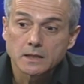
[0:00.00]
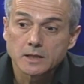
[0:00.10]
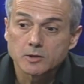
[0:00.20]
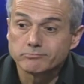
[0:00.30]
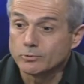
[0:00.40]

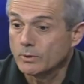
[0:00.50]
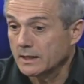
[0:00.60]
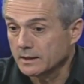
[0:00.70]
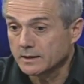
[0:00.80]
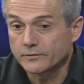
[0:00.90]
uh,
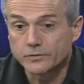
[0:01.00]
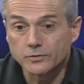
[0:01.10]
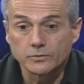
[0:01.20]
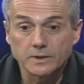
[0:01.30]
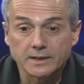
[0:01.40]
well, if
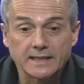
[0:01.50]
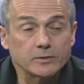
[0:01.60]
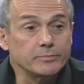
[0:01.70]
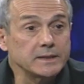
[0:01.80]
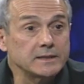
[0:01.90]
you
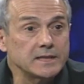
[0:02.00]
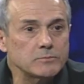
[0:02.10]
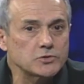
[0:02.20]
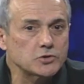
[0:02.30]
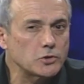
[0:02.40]
can't beat
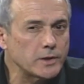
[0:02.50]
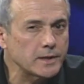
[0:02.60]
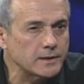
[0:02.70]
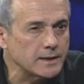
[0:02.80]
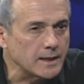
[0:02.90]
them,
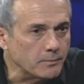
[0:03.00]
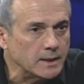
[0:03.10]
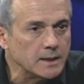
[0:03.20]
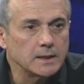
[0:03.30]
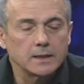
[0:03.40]
join
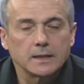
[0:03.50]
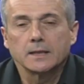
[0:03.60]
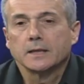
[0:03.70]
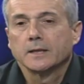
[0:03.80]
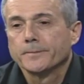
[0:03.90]
them.
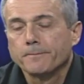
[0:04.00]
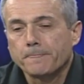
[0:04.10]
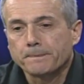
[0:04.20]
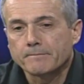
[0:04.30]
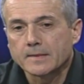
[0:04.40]
Mm-hmm.
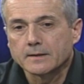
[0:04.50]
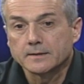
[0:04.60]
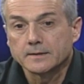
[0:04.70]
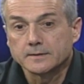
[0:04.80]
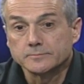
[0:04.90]
um,
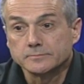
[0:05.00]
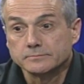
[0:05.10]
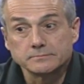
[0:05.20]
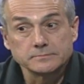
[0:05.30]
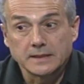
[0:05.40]

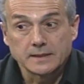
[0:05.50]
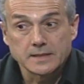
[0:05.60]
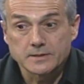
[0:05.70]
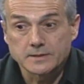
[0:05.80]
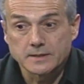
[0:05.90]
um, it
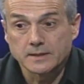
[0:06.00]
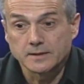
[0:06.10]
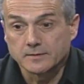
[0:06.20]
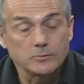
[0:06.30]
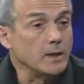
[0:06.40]
is, uh,
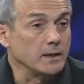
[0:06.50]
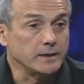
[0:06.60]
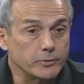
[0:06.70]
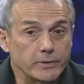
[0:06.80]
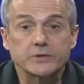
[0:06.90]
well,
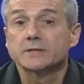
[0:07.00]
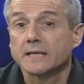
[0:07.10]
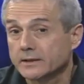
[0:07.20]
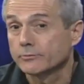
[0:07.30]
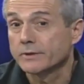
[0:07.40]
the rich
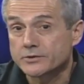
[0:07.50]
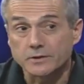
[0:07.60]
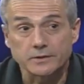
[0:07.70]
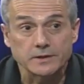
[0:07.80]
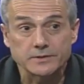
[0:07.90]
get the
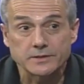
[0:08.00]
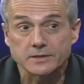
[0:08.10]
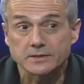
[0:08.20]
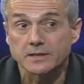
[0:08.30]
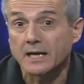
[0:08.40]
richer. This
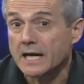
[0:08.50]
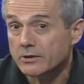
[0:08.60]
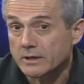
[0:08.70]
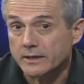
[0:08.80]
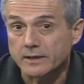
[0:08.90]
is a
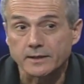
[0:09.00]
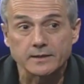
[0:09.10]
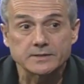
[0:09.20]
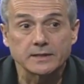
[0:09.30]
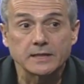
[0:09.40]
hierarchy.
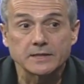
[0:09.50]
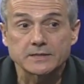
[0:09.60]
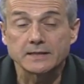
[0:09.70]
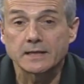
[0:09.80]
It's, uh-huh. a, it's